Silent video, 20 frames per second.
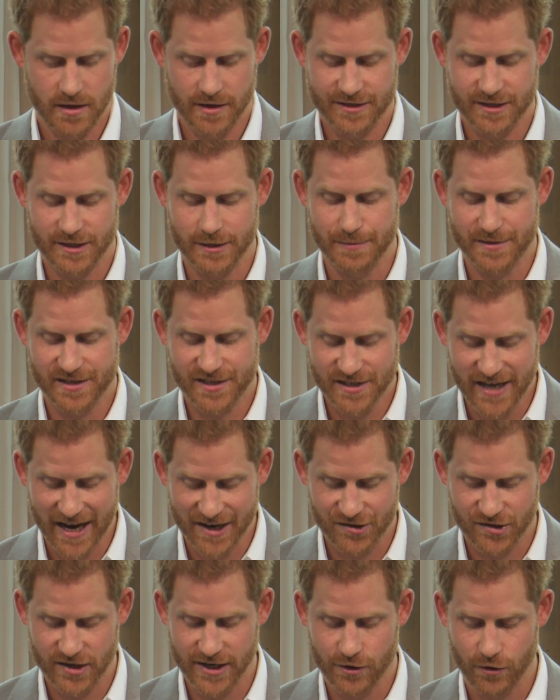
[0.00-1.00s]

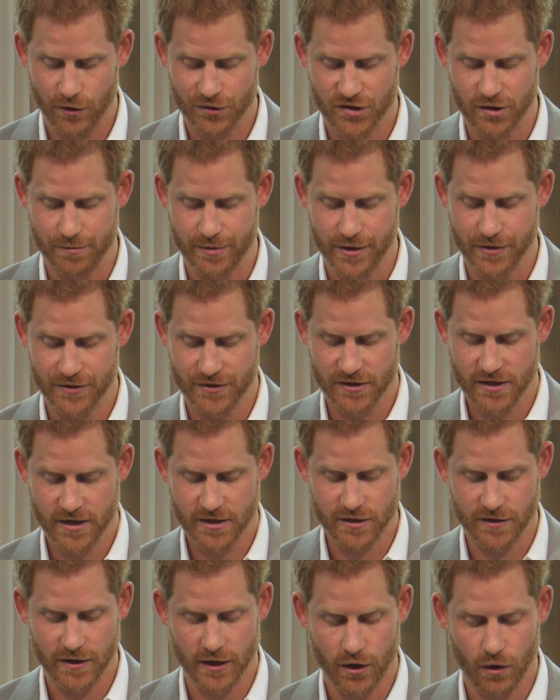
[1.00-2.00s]
substantially contributes
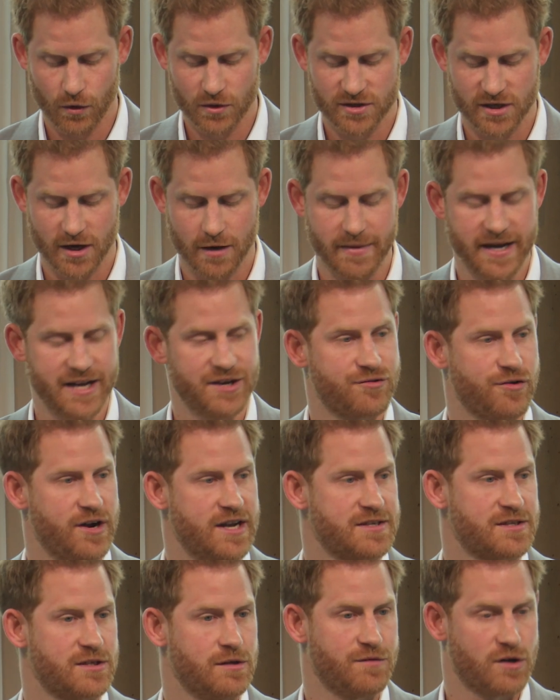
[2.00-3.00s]
to the long-term
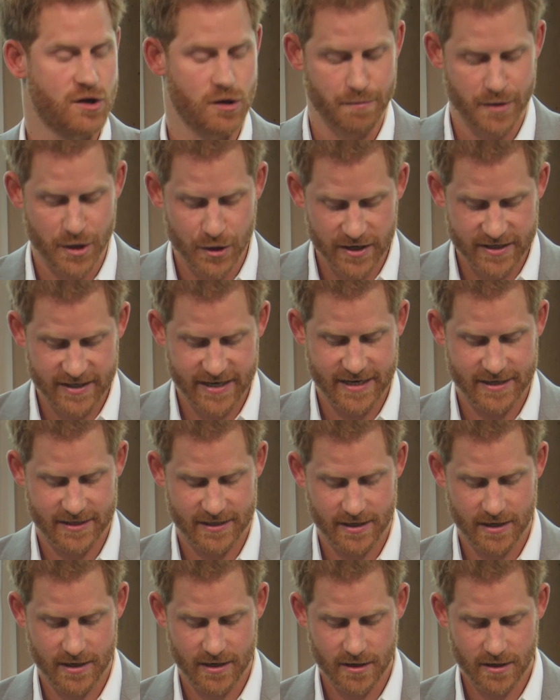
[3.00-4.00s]
interests of communities,